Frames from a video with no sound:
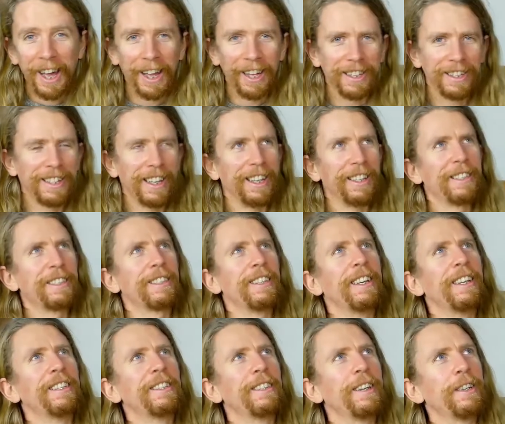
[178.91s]
it's it's
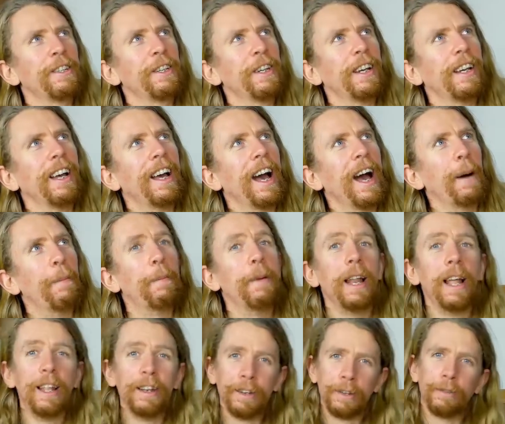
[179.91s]
it's such a, a
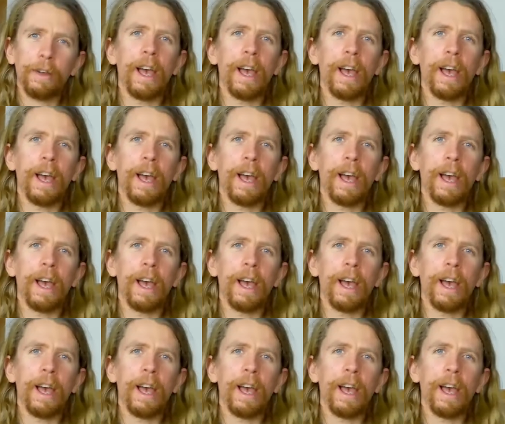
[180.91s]
blend of